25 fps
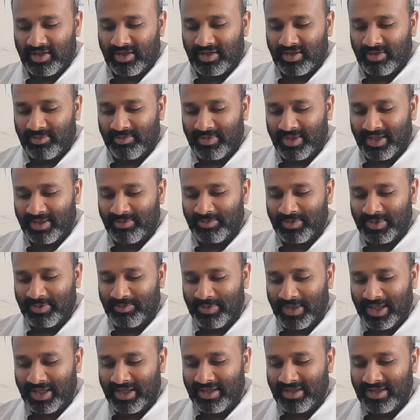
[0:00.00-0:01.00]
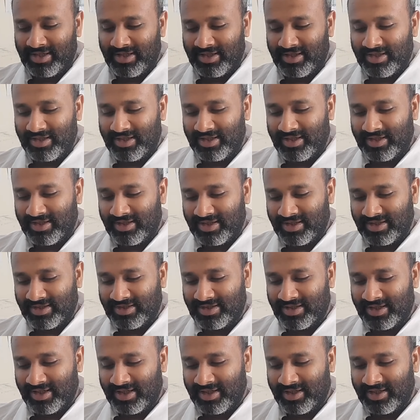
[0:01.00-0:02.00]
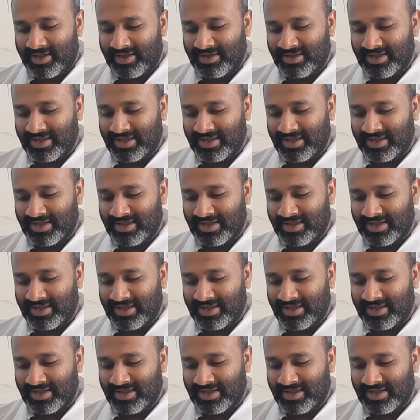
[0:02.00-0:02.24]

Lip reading: The melanin in this layer